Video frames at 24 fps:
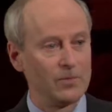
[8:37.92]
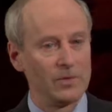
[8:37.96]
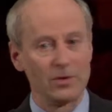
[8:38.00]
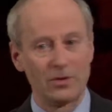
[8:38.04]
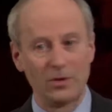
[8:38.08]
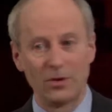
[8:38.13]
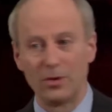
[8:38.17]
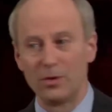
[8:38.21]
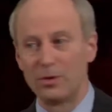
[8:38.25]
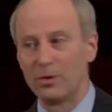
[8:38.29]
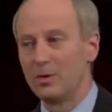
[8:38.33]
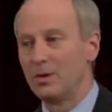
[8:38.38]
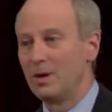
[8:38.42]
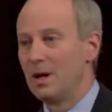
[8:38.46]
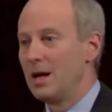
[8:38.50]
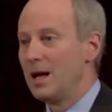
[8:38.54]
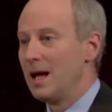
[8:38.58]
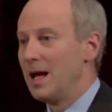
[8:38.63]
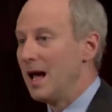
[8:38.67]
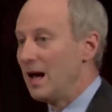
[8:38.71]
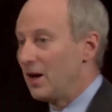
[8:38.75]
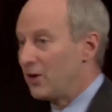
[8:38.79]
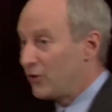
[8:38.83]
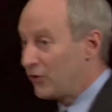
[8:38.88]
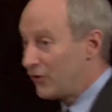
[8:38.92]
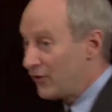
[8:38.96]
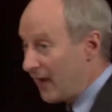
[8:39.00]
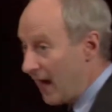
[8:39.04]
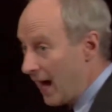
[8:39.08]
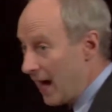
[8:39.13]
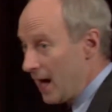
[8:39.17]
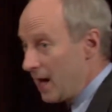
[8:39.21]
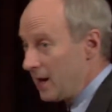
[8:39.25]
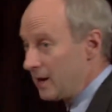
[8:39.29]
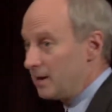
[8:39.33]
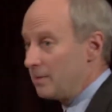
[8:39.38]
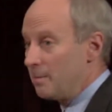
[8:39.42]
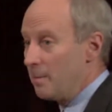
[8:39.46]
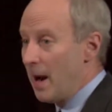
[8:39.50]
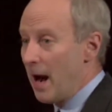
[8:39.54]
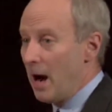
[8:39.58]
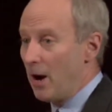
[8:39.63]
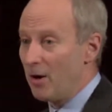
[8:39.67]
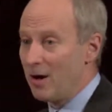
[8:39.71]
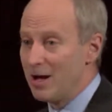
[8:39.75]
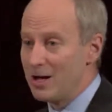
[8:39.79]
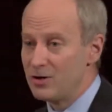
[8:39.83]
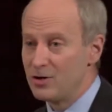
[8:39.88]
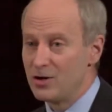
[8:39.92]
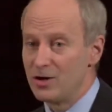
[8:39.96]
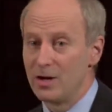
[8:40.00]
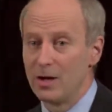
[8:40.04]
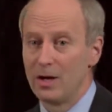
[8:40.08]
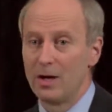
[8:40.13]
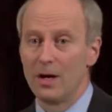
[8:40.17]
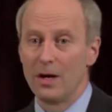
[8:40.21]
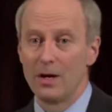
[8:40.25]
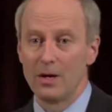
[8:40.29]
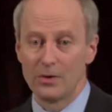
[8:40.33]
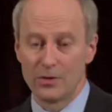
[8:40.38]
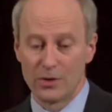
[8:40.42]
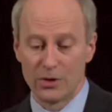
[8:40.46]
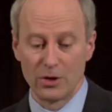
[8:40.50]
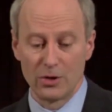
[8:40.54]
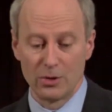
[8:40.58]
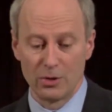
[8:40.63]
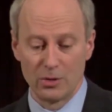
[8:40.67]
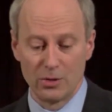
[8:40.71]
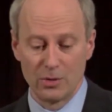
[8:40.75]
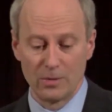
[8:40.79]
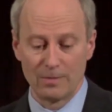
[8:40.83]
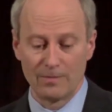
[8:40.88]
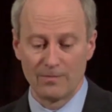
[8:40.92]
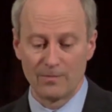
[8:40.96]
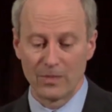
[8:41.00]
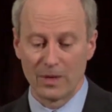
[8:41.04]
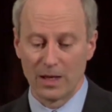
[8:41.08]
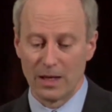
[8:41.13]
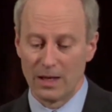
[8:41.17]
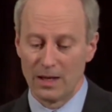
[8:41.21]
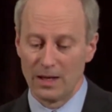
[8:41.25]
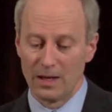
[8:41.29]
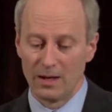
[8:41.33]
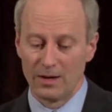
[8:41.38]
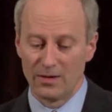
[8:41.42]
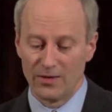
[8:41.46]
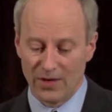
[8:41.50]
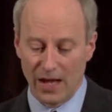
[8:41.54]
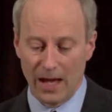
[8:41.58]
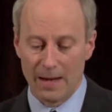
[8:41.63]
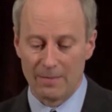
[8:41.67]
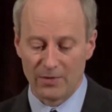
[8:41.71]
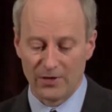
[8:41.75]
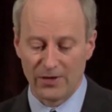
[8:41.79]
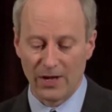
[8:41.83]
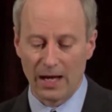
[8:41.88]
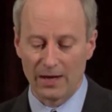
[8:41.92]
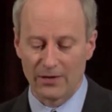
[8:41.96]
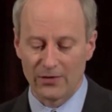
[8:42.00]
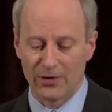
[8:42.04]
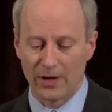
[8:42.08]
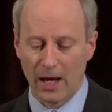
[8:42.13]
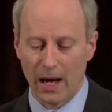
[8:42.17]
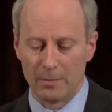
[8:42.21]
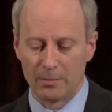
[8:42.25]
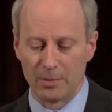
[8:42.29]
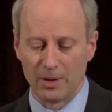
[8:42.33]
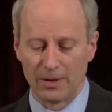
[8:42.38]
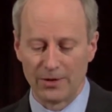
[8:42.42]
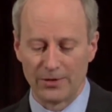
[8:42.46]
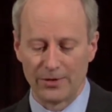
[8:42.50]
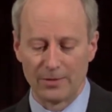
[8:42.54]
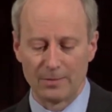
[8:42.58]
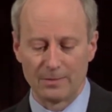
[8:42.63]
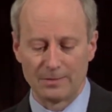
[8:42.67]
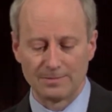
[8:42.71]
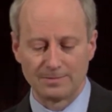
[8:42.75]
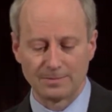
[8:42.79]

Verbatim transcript: to extend marriage to same sex couples.